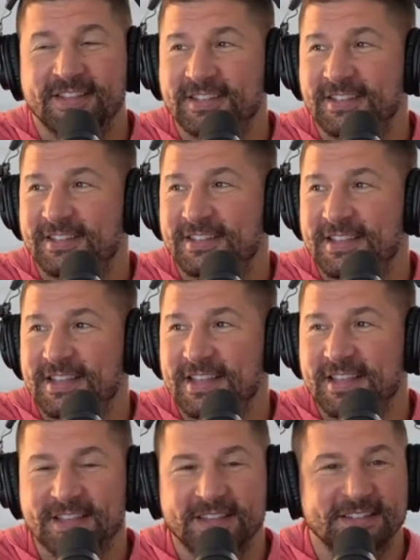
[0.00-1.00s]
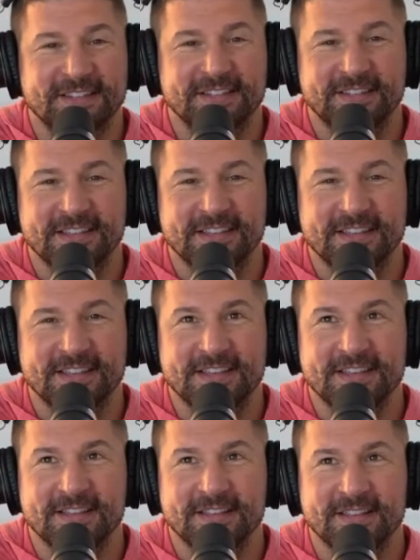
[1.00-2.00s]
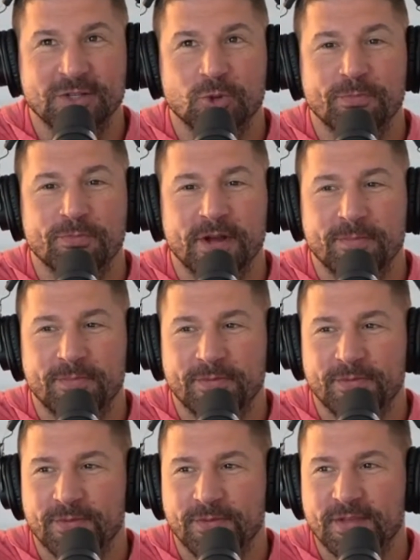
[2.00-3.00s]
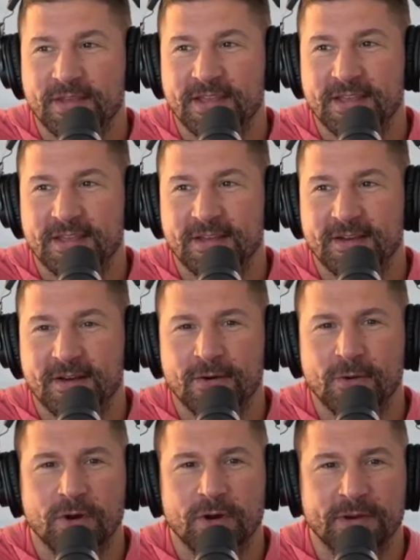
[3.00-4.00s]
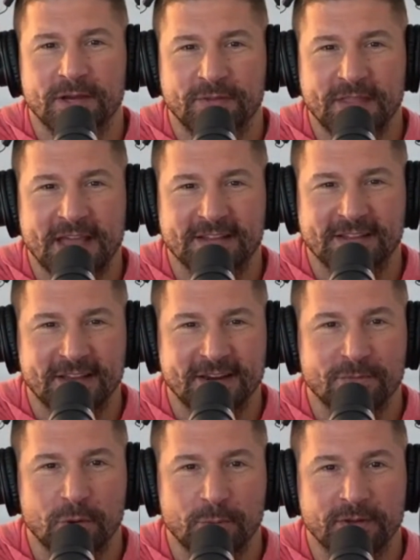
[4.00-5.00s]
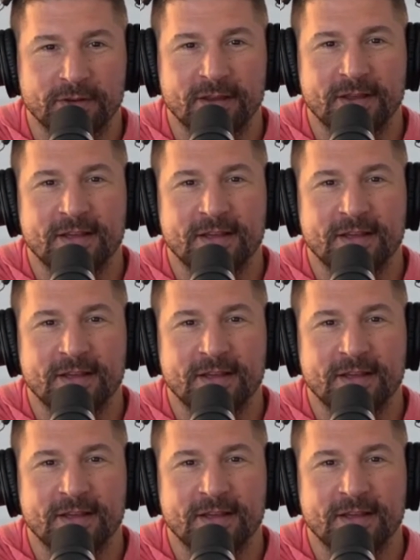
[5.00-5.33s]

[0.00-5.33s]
this is the, this is the, the trip up the, oh, what about that kind of moment?